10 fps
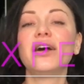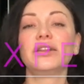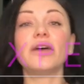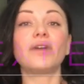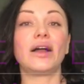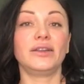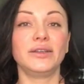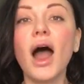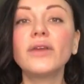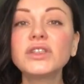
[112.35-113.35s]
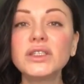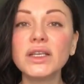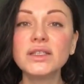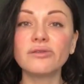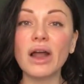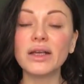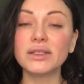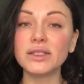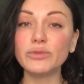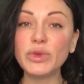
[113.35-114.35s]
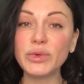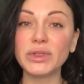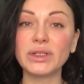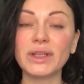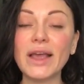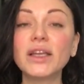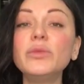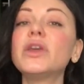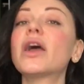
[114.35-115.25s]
Navalny? After that, there are these people like me.